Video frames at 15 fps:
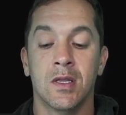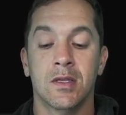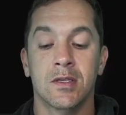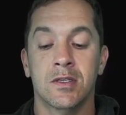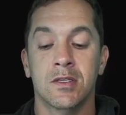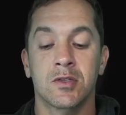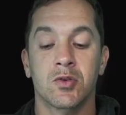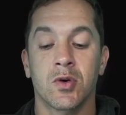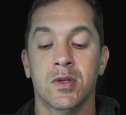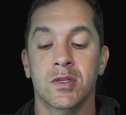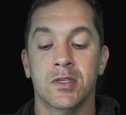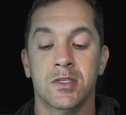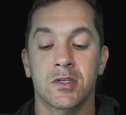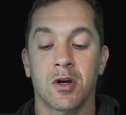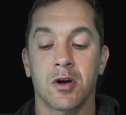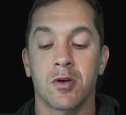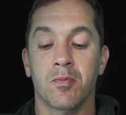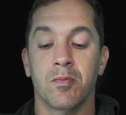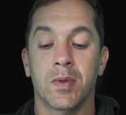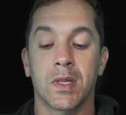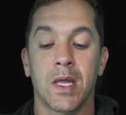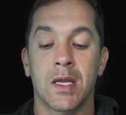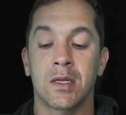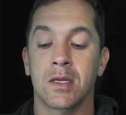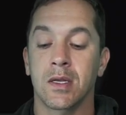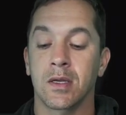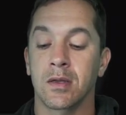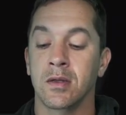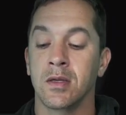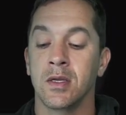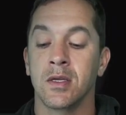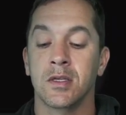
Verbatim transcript: this is going to start blending,